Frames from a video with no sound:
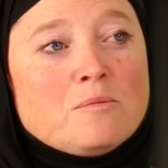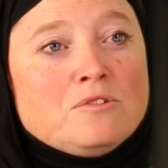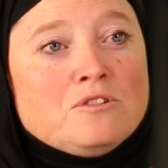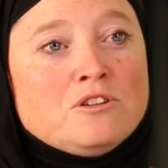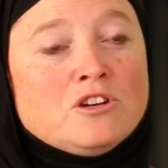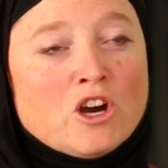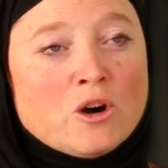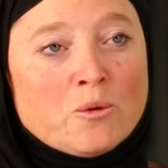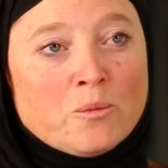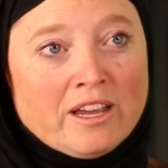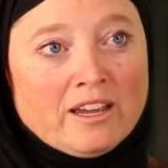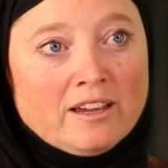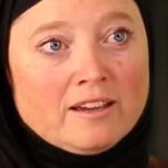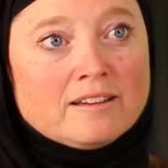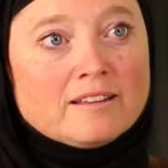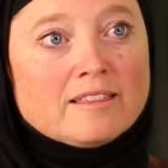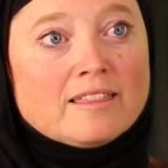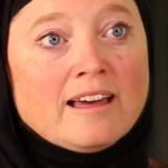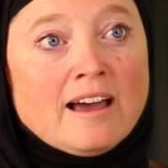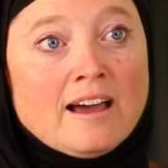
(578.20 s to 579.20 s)

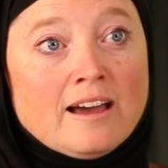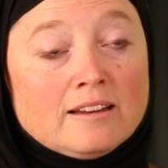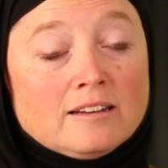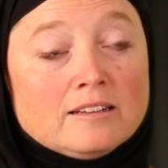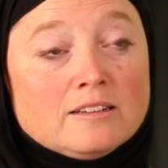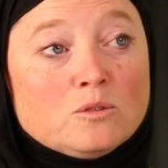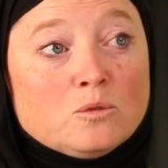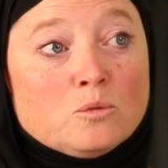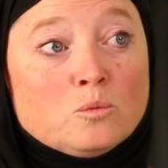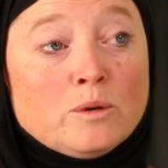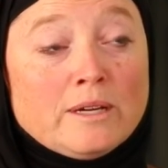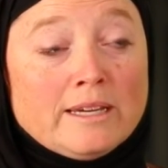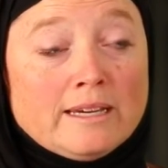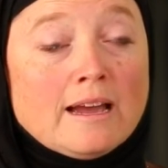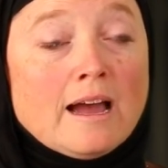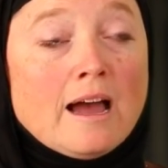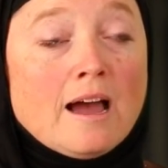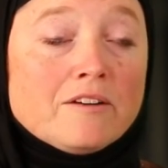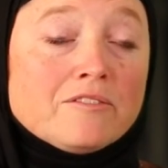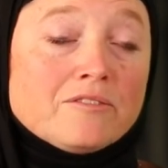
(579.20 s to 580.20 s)
knowing that
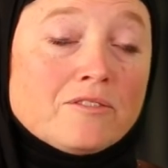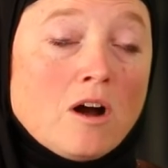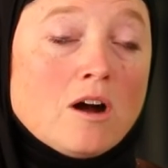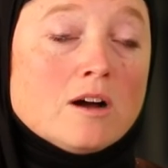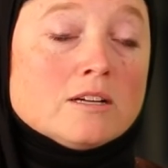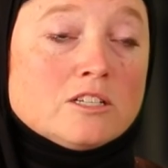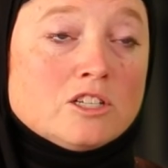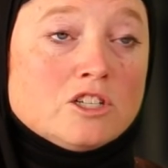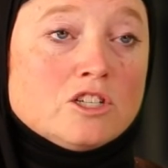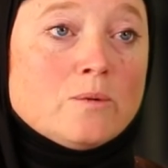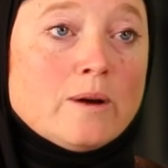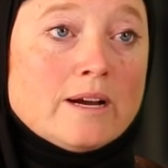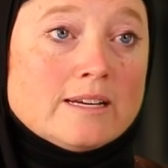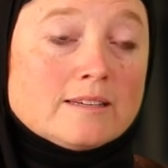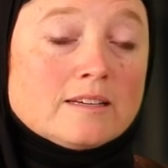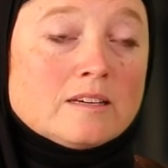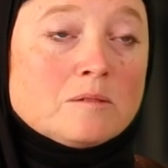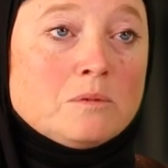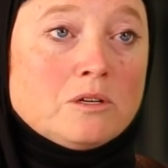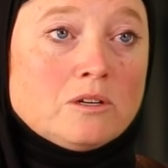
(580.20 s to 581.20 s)
we have got to,
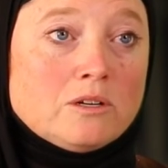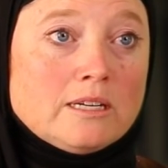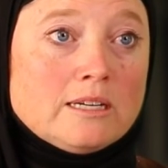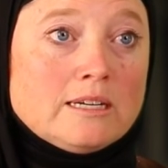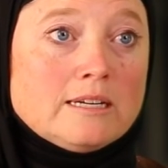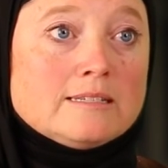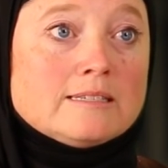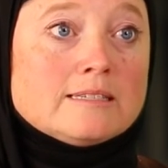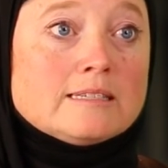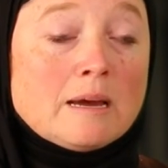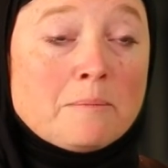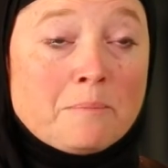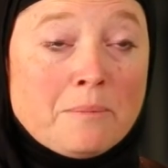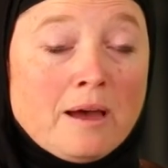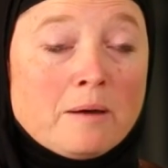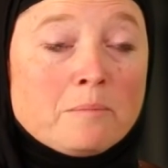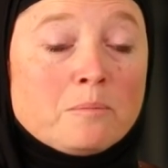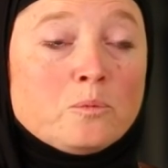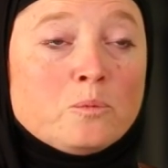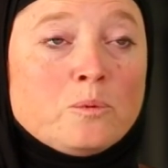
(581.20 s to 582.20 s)
as a community, step
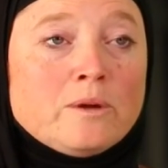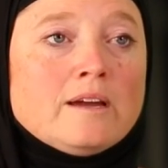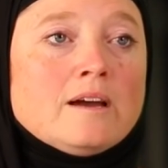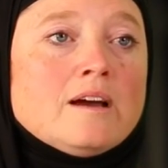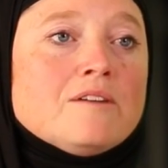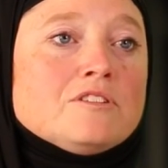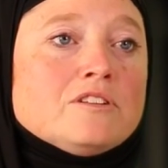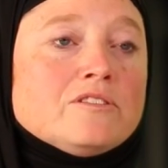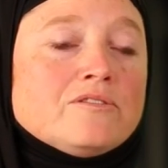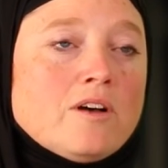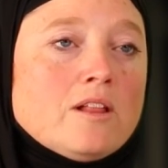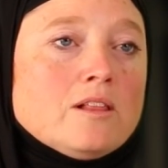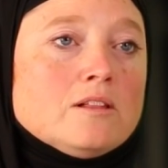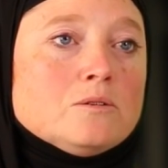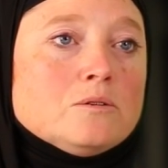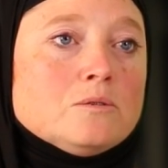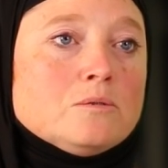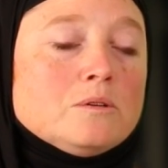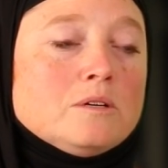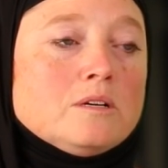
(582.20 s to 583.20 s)
up. We have to
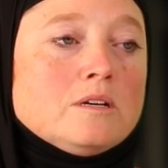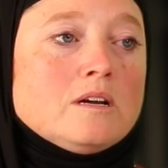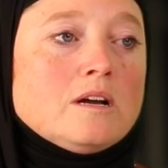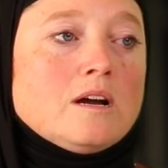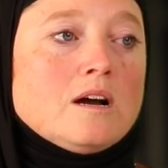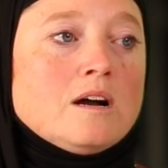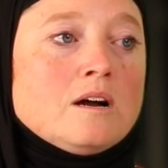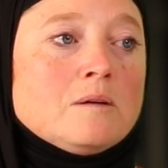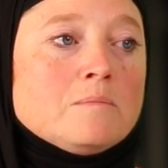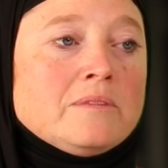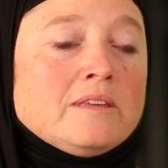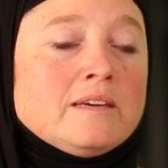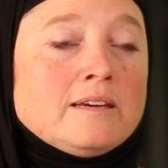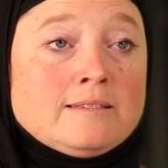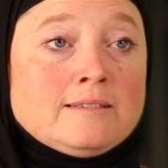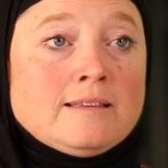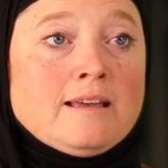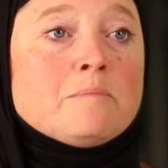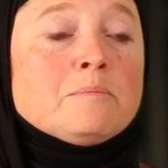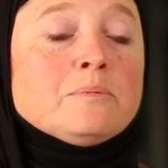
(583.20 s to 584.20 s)
follow um, the
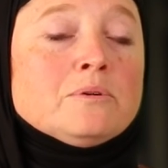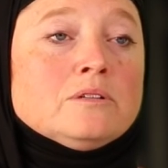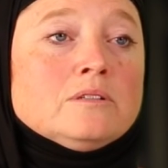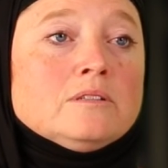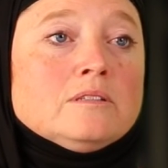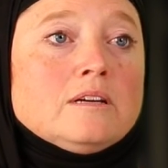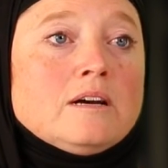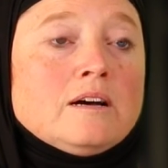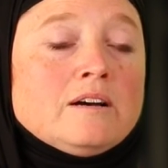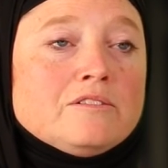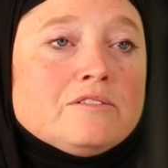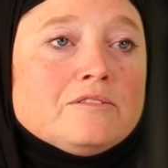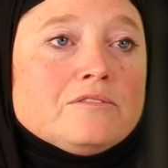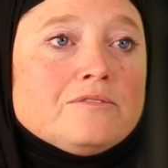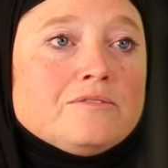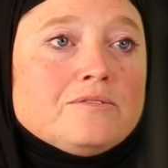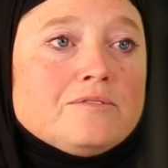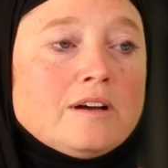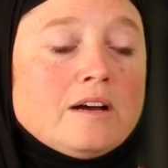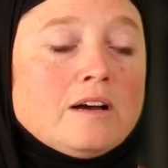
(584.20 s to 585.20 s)
example
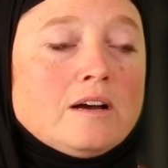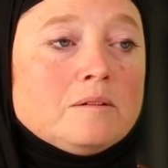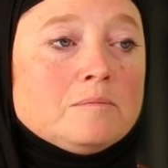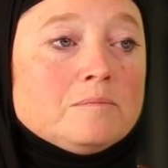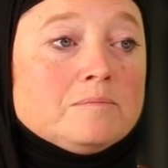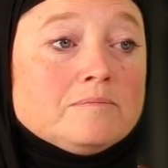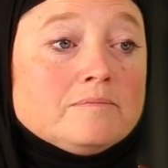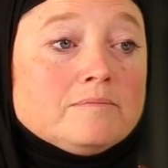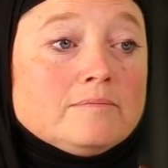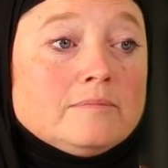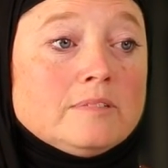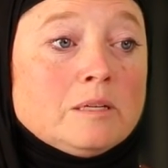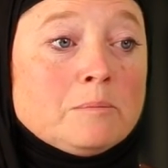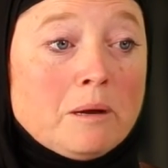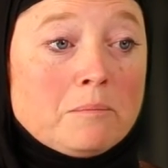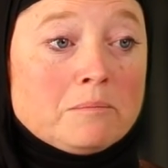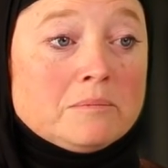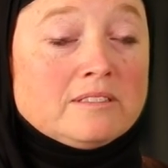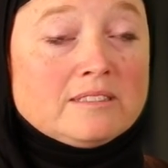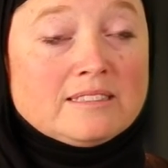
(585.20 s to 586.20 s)
of um,
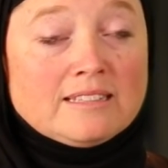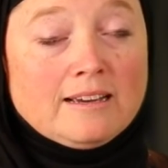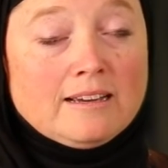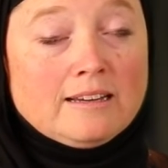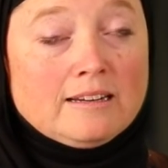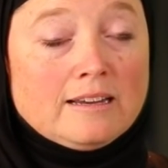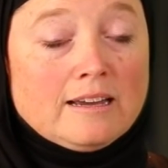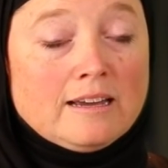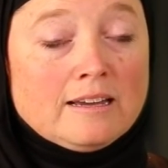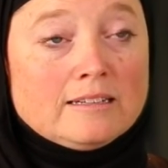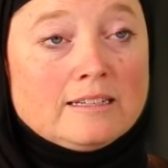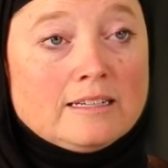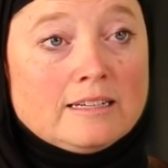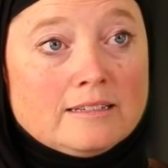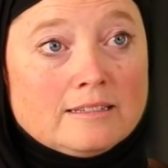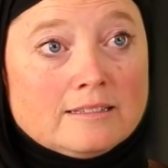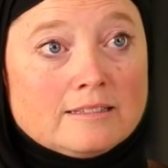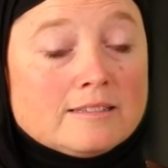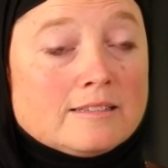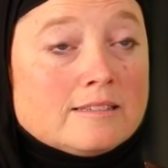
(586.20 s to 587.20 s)
Imam Hussein and
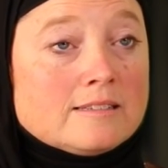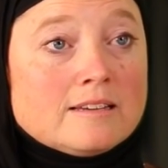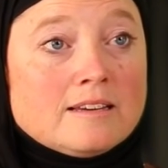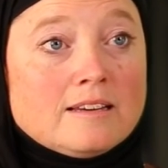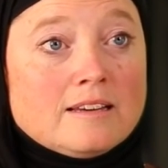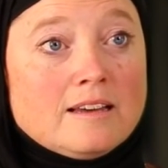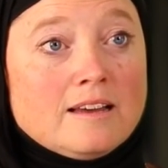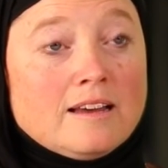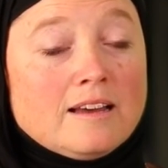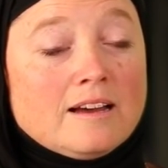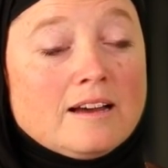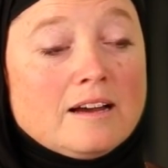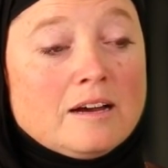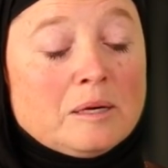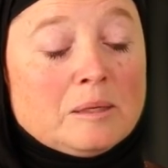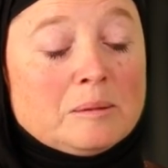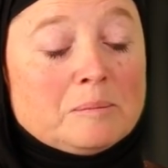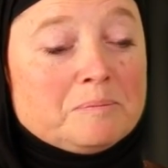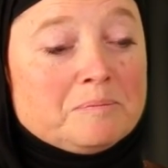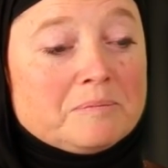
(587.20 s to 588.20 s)
his
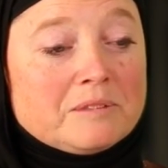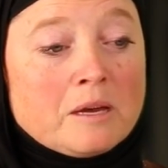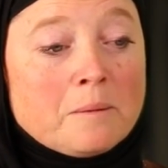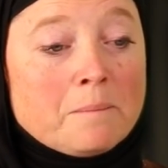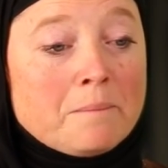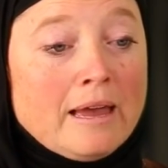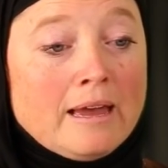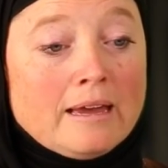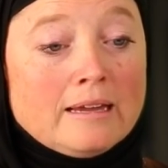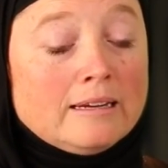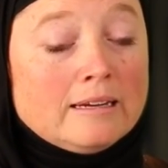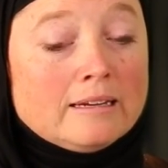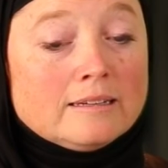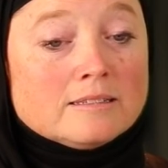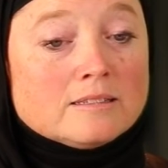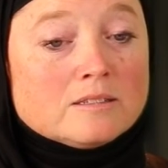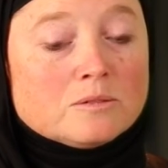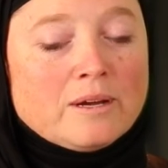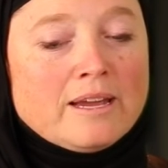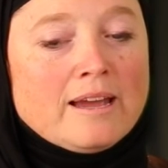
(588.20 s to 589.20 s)
um,
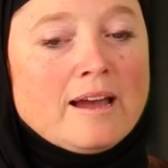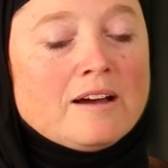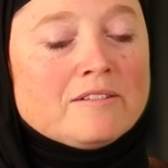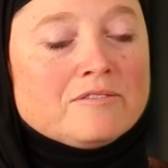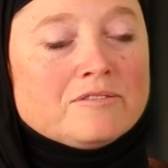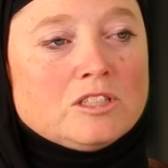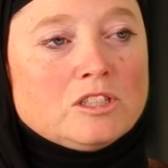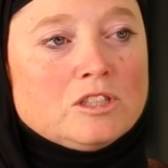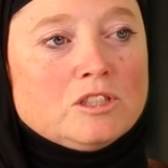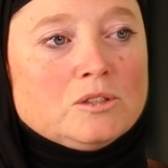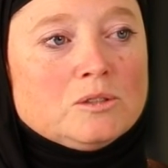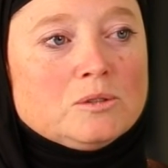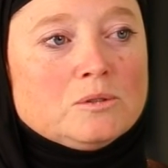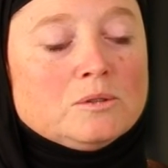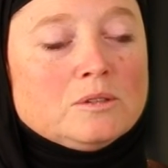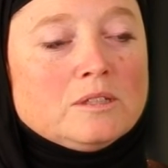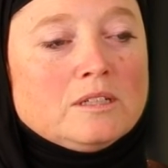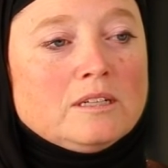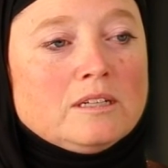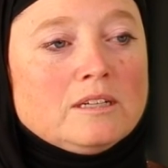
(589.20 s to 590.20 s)
companions. We have to